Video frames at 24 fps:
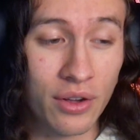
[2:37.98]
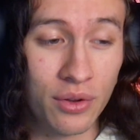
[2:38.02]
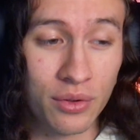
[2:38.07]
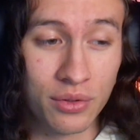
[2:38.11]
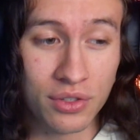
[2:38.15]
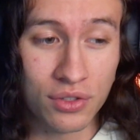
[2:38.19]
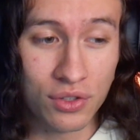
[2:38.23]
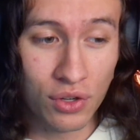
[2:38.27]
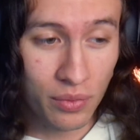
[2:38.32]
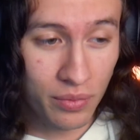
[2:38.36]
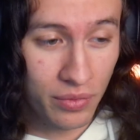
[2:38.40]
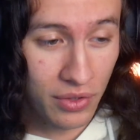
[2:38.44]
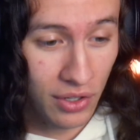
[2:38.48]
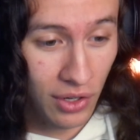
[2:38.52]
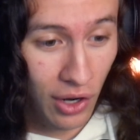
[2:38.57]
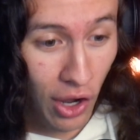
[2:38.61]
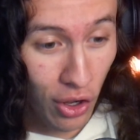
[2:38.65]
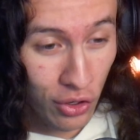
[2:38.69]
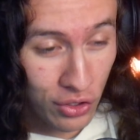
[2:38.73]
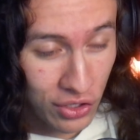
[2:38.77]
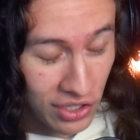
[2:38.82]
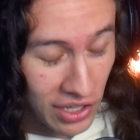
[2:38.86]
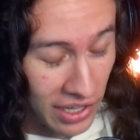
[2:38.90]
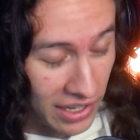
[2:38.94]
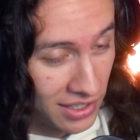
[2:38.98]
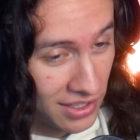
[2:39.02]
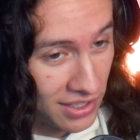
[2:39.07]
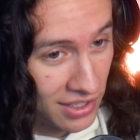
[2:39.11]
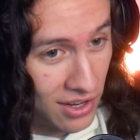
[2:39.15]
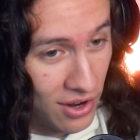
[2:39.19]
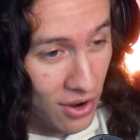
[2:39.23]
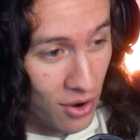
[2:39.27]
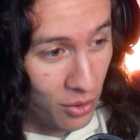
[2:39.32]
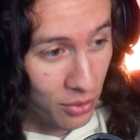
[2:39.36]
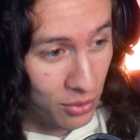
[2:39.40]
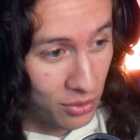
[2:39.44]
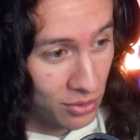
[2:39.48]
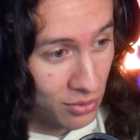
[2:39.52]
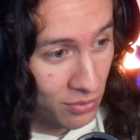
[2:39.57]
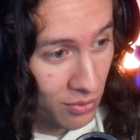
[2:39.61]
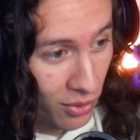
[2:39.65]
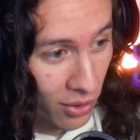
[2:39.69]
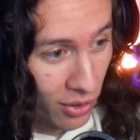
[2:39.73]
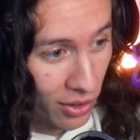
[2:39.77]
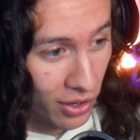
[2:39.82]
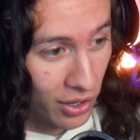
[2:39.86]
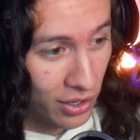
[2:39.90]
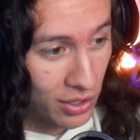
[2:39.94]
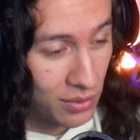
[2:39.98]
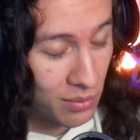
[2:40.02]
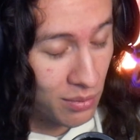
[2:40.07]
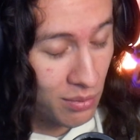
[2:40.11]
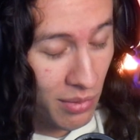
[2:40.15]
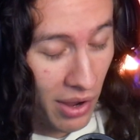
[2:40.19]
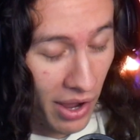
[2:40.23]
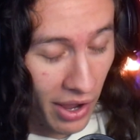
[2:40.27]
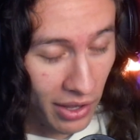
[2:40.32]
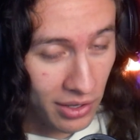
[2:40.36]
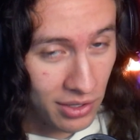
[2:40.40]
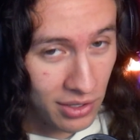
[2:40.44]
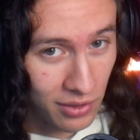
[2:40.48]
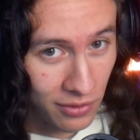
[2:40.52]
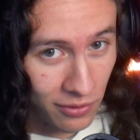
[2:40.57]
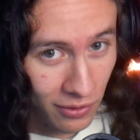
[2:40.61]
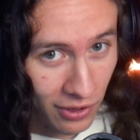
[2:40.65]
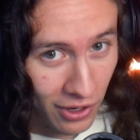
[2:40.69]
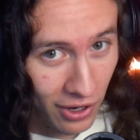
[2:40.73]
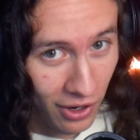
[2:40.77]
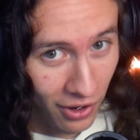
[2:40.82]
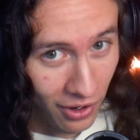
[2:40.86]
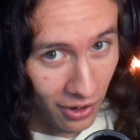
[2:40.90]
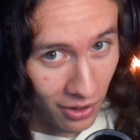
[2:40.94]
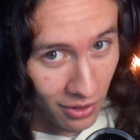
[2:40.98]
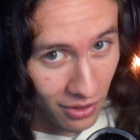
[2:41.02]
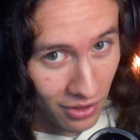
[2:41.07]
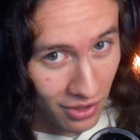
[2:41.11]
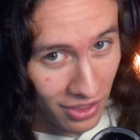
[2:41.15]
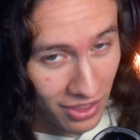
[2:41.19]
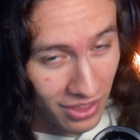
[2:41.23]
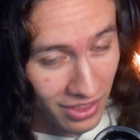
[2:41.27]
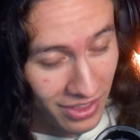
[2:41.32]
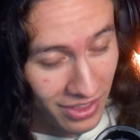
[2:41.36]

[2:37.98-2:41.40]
something else that's known for its massive girth.